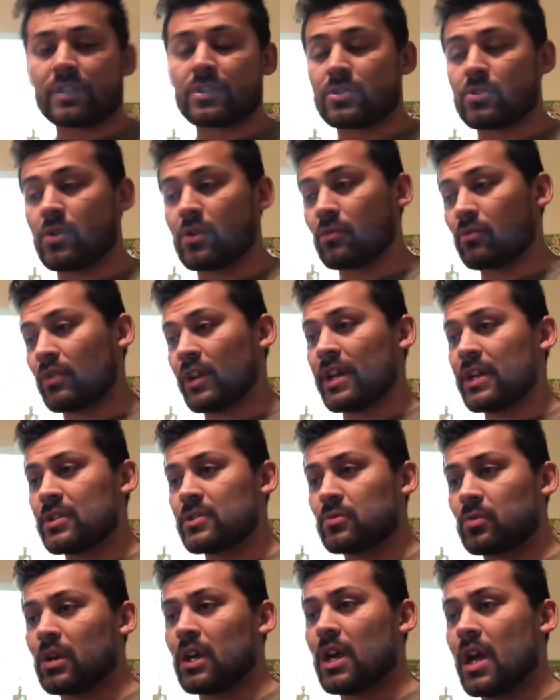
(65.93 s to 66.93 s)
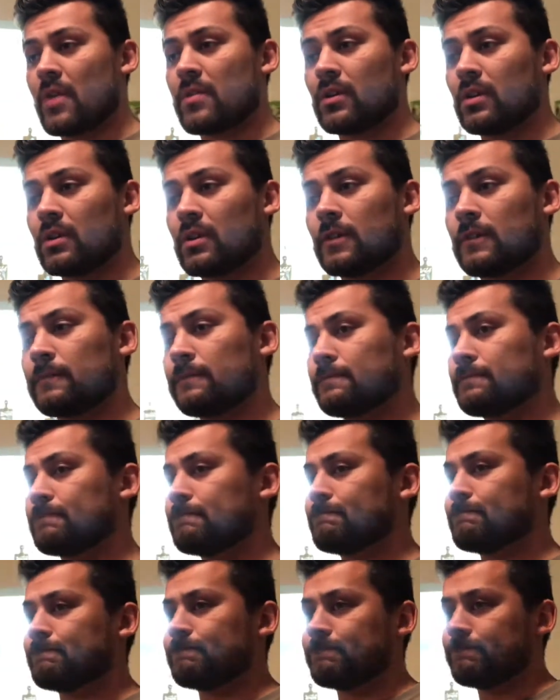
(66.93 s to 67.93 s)
So rings were another
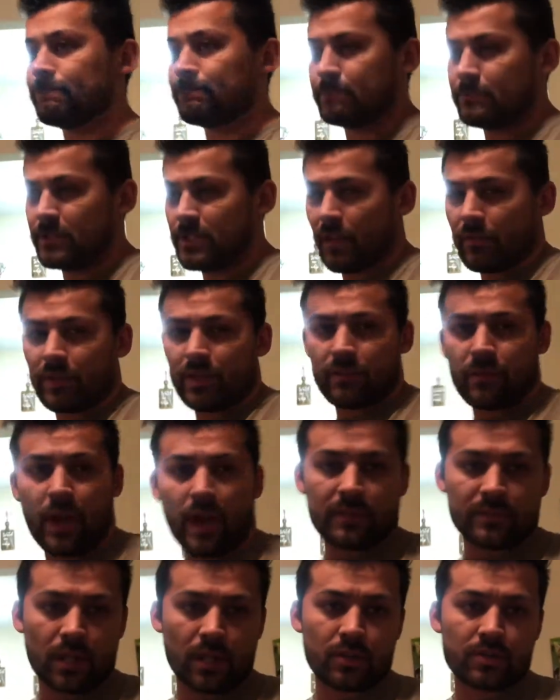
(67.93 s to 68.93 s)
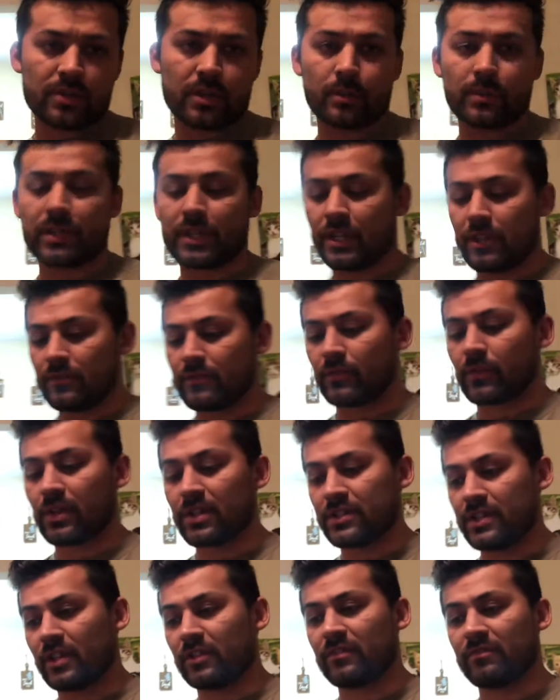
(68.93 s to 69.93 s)
$75, I believe, for a
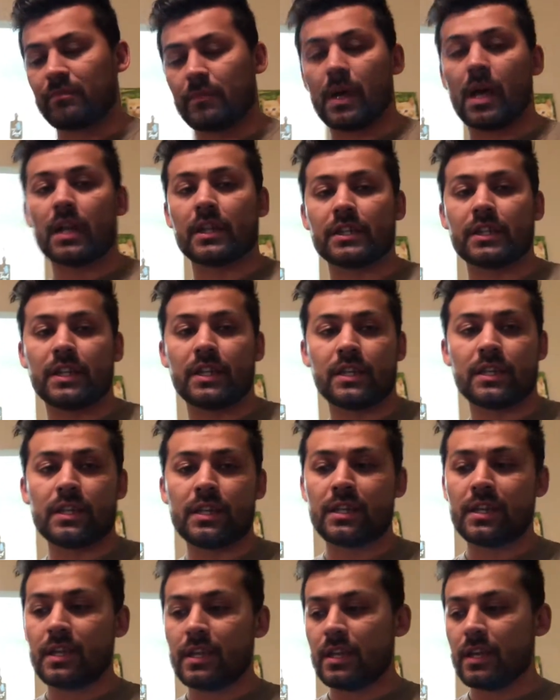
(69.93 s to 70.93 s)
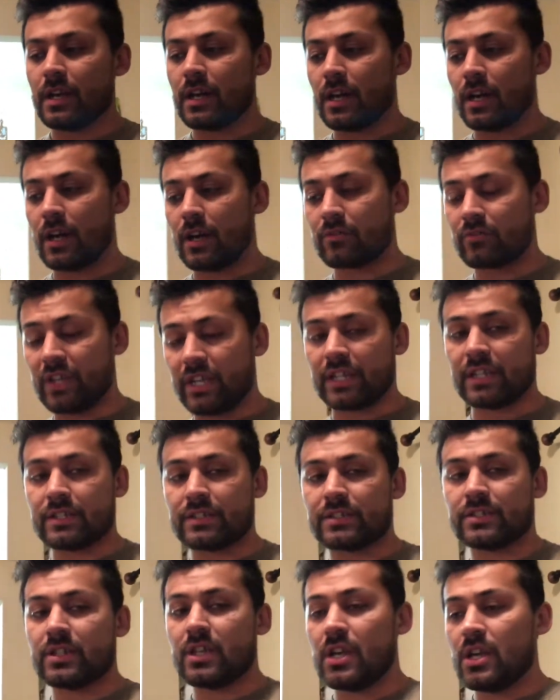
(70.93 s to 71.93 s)
set of Molly
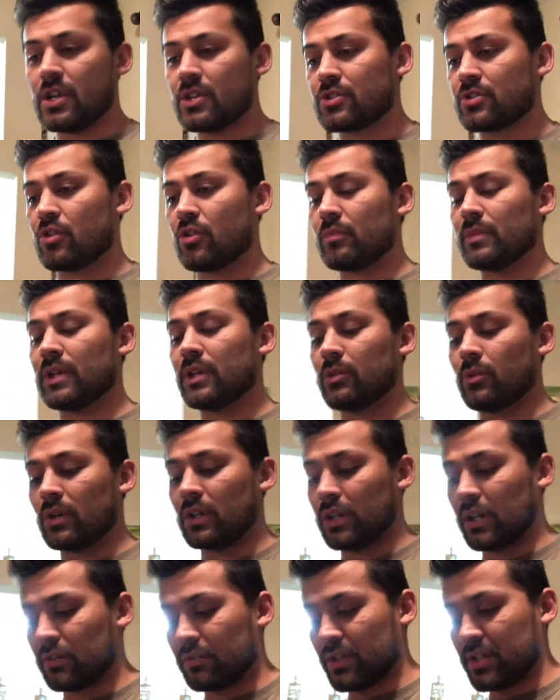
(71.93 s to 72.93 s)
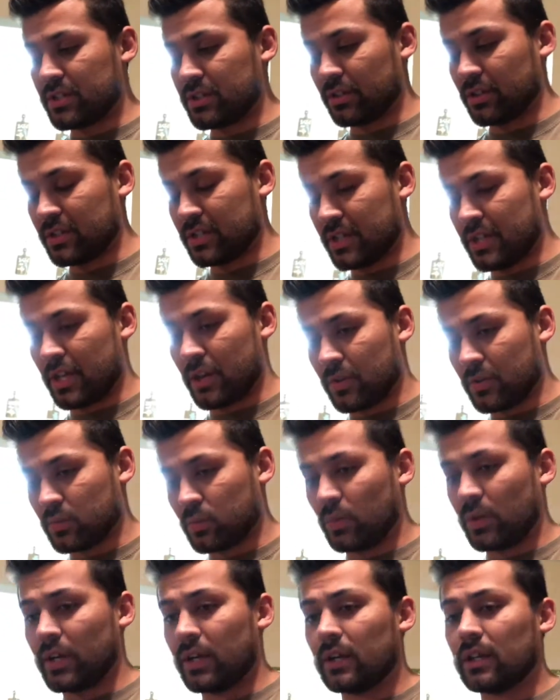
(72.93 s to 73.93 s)
rings. So I've been doing a lot of research there as
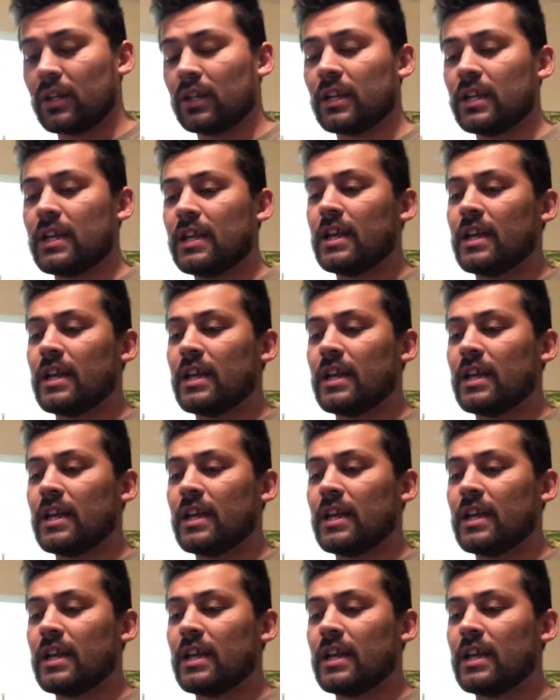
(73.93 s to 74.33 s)
well.